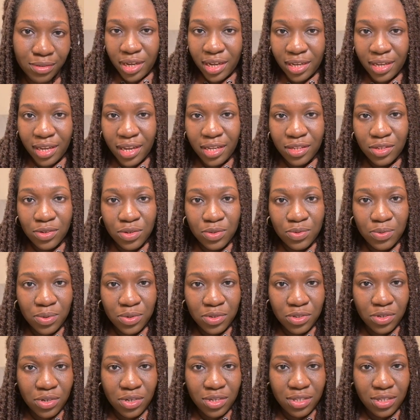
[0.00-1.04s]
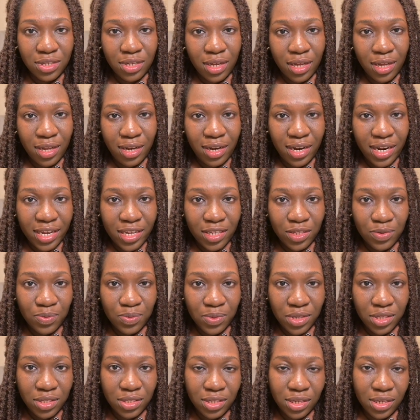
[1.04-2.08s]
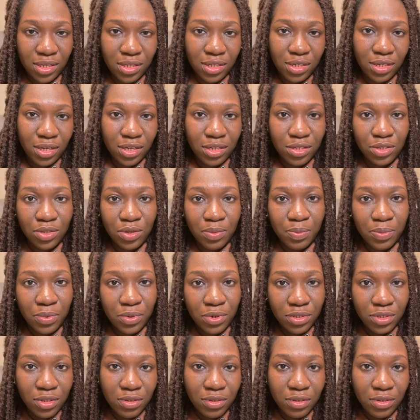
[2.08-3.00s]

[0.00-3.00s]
You can get those ones because they are lightweight and they can support